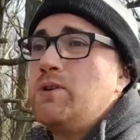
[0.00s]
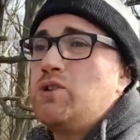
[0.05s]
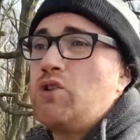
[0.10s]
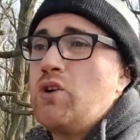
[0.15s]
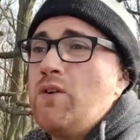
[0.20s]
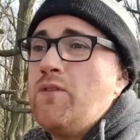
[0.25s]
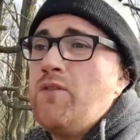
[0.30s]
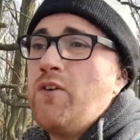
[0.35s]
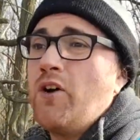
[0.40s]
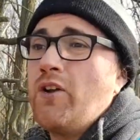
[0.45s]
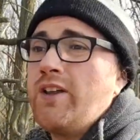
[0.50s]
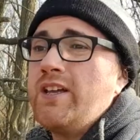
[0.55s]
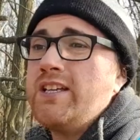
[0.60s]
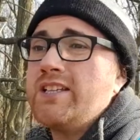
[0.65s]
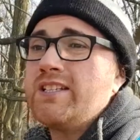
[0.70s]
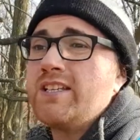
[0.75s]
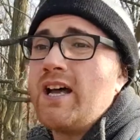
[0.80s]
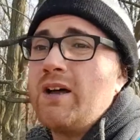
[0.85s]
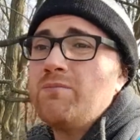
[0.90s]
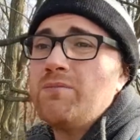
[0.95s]
be truthfully
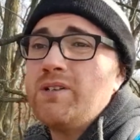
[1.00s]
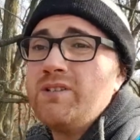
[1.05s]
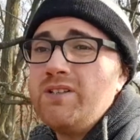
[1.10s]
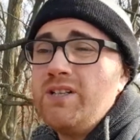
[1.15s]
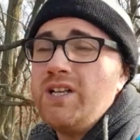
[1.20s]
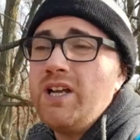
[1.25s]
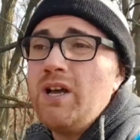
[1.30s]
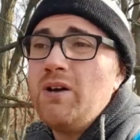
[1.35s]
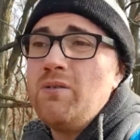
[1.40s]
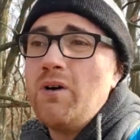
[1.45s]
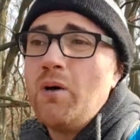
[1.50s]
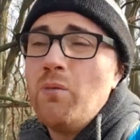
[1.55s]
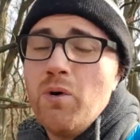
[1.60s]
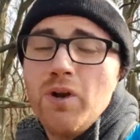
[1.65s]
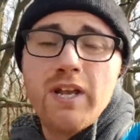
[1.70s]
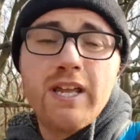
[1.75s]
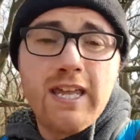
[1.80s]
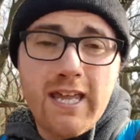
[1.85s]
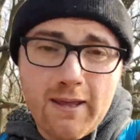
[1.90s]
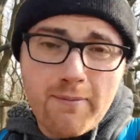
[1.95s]
honest, I'm, you know, I
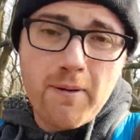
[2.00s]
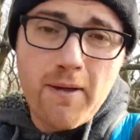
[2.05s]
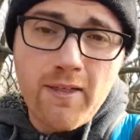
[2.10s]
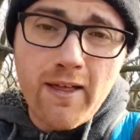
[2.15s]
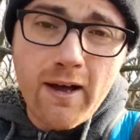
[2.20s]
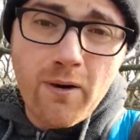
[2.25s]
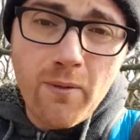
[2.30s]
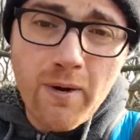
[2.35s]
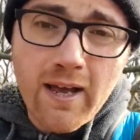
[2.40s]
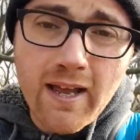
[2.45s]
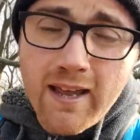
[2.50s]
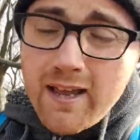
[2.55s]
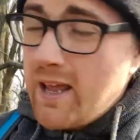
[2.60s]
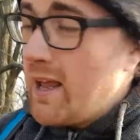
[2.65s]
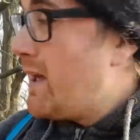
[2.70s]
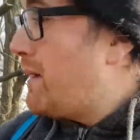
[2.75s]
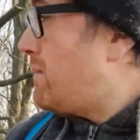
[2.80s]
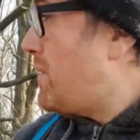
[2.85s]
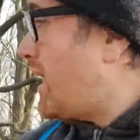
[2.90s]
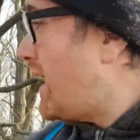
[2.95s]
want to keep it that way.
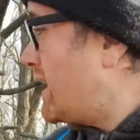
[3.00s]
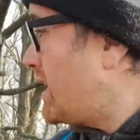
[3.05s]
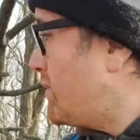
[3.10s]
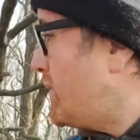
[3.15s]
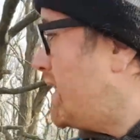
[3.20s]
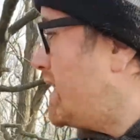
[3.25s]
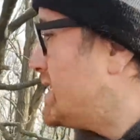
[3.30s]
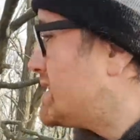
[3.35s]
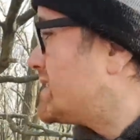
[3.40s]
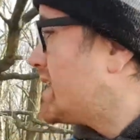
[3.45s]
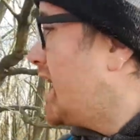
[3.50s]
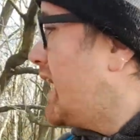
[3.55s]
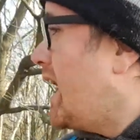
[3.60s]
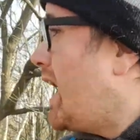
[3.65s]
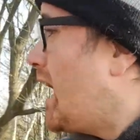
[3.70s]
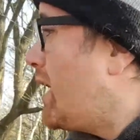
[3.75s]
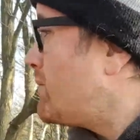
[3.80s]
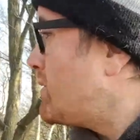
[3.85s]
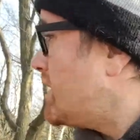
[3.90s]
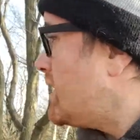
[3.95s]
But anyways,
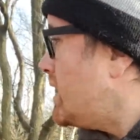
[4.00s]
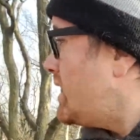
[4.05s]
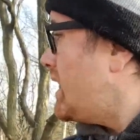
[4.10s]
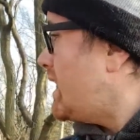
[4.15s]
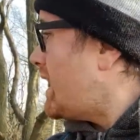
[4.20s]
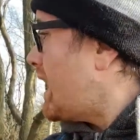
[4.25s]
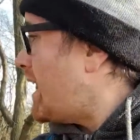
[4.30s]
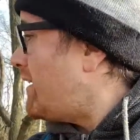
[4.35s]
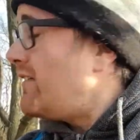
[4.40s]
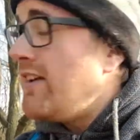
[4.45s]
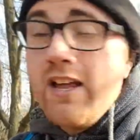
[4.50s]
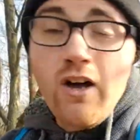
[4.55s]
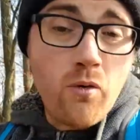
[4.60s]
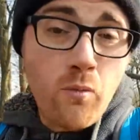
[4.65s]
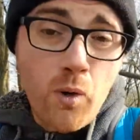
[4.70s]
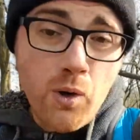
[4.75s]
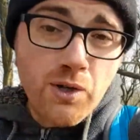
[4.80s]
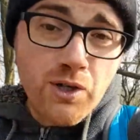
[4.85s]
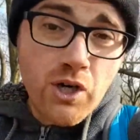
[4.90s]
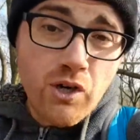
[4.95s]
I'm gonna have a little
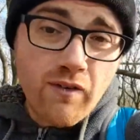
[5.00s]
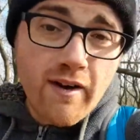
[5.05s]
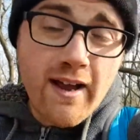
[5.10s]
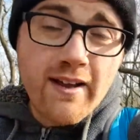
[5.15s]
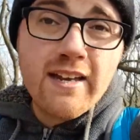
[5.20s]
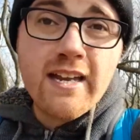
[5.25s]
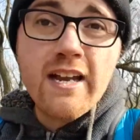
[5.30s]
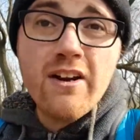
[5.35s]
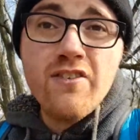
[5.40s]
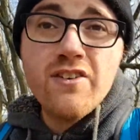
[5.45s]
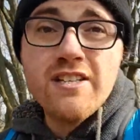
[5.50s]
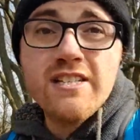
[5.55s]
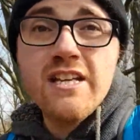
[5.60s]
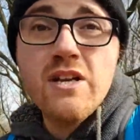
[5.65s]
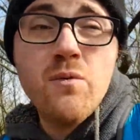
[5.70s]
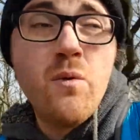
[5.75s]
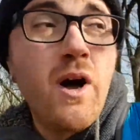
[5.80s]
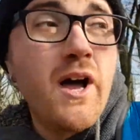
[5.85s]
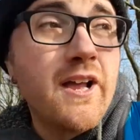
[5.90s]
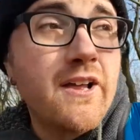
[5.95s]
wander around here and
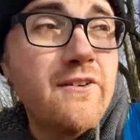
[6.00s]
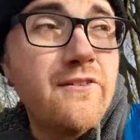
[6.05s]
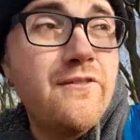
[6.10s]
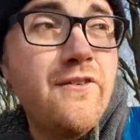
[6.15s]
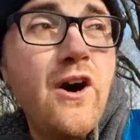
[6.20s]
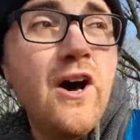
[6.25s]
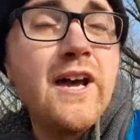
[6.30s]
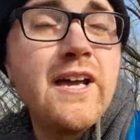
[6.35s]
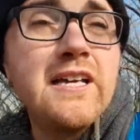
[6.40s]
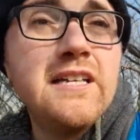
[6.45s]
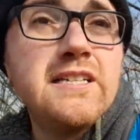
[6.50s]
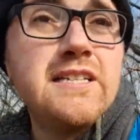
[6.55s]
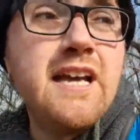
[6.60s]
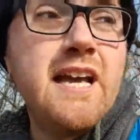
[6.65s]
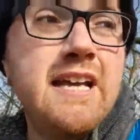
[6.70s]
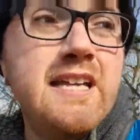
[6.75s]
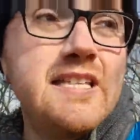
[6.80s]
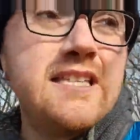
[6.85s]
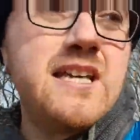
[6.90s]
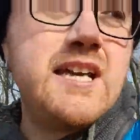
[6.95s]
see what I can find,
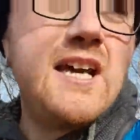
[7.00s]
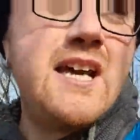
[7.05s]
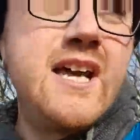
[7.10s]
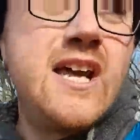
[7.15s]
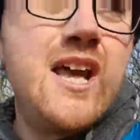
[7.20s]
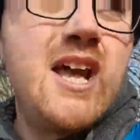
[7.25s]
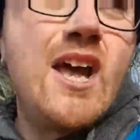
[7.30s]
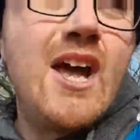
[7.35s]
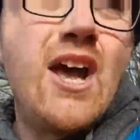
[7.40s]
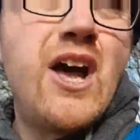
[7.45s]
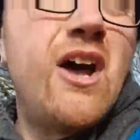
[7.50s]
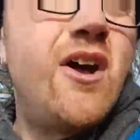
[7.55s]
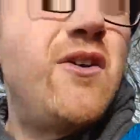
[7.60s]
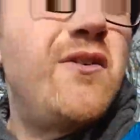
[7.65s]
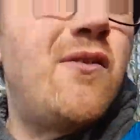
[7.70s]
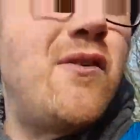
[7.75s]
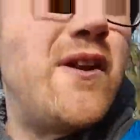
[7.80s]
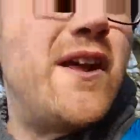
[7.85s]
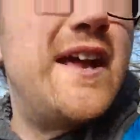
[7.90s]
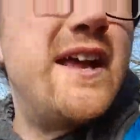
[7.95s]
and
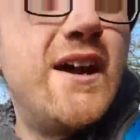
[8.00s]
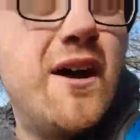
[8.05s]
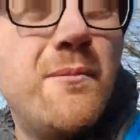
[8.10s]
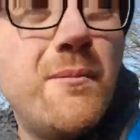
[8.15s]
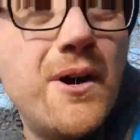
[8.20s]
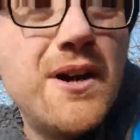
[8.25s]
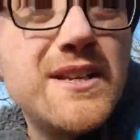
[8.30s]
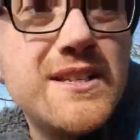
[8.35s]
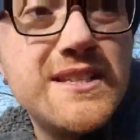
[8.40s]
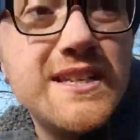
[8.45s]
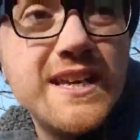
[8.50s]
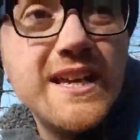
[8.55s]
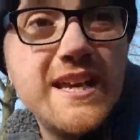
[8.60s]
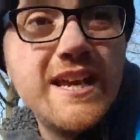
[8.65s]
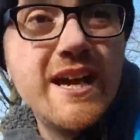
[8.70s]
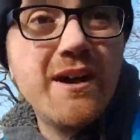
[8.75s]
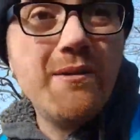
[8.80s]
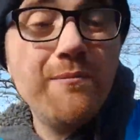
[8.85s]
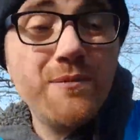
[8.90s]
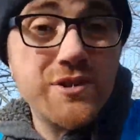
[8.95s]
hopefully I might
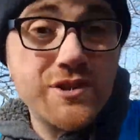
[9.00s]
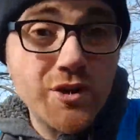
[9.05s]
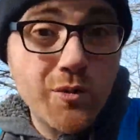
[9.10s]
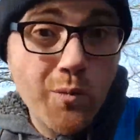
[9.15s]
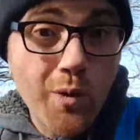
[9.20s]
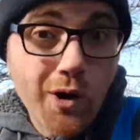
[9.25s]
see some